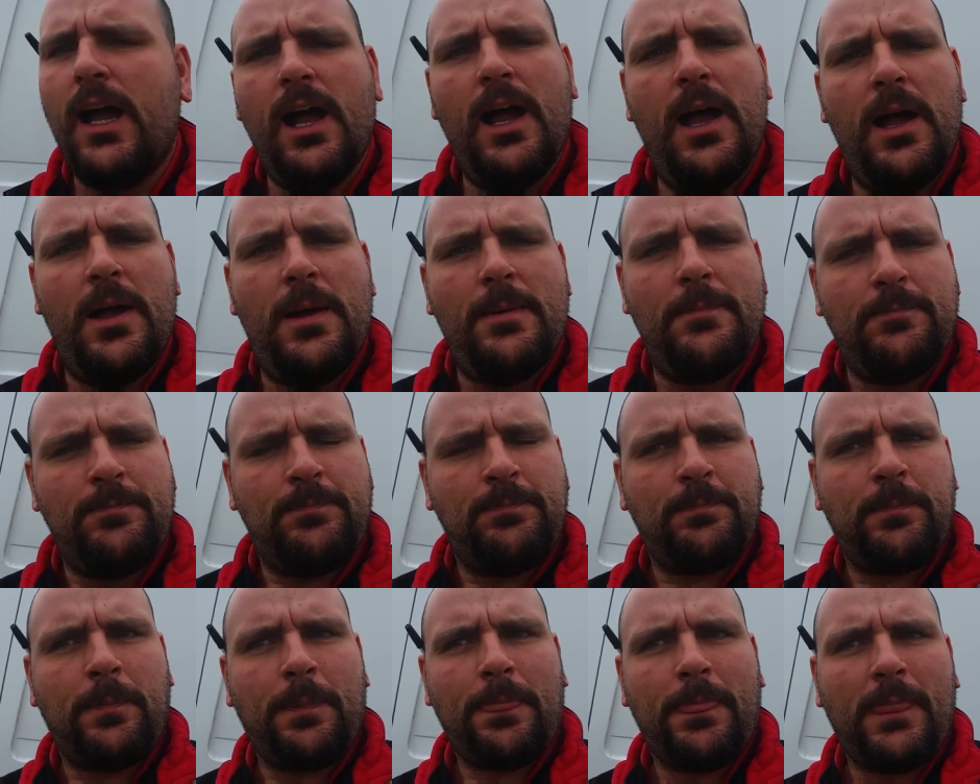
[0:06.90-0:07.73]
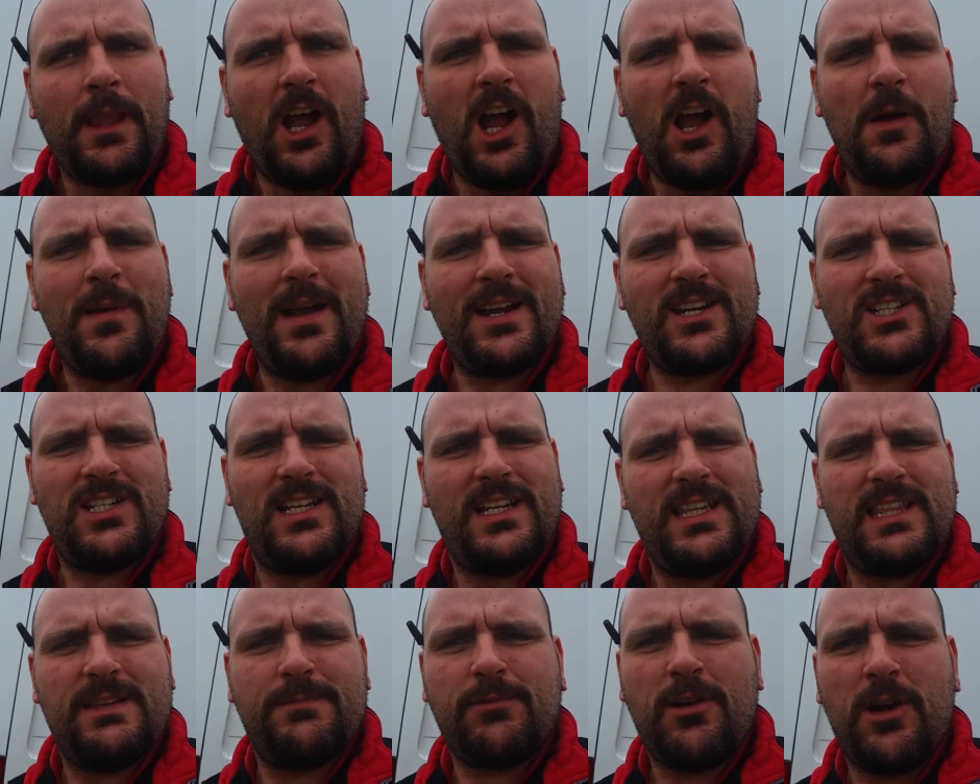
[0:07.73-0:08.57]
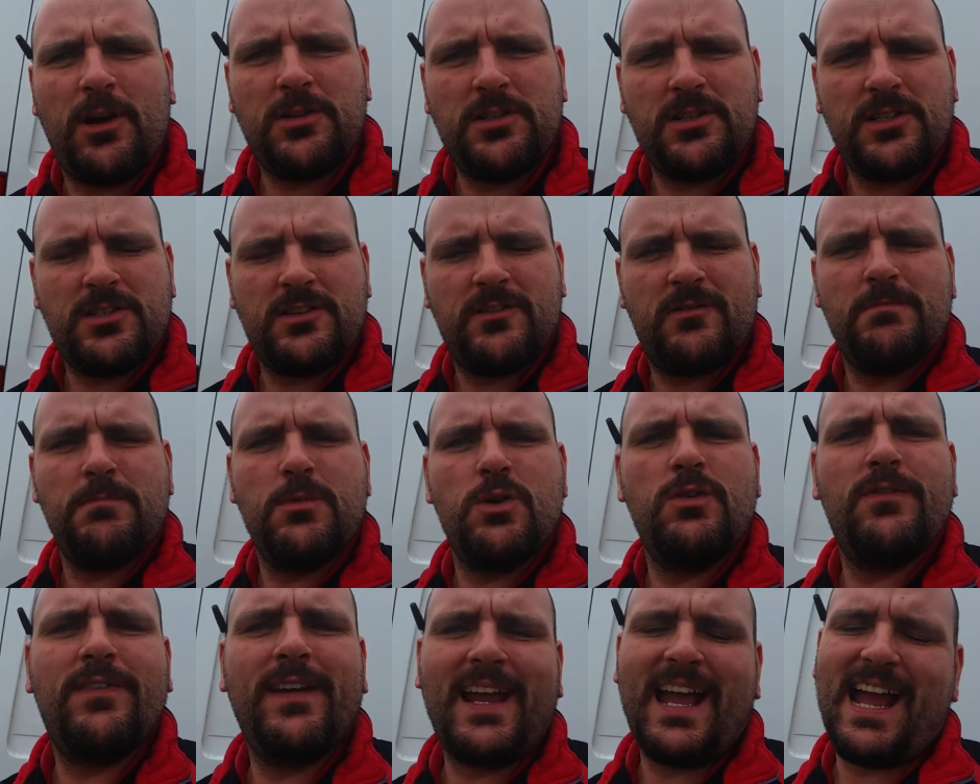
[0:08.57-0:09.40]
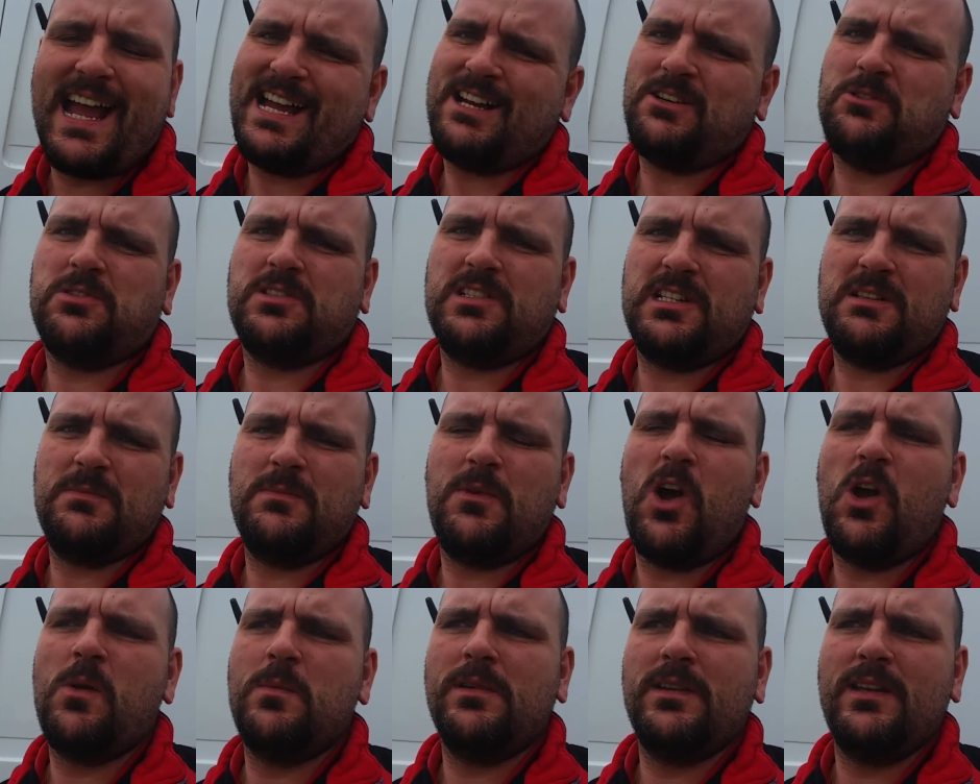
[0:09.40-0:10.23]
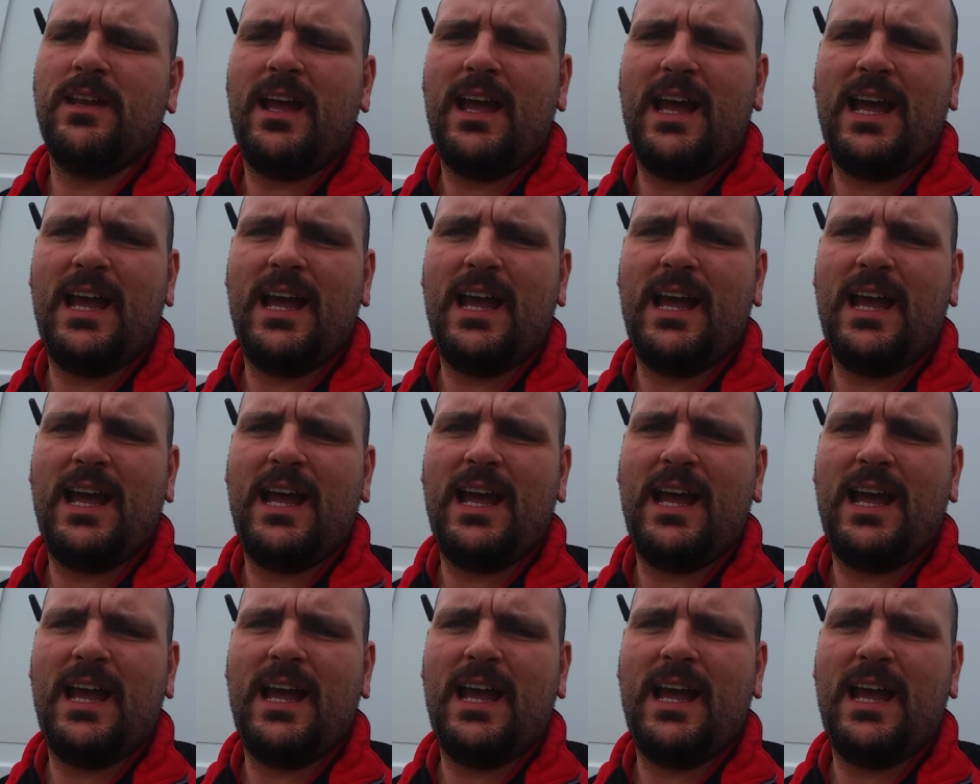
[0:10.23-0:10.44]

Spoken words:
I'm actually in the process of moving house at the moment,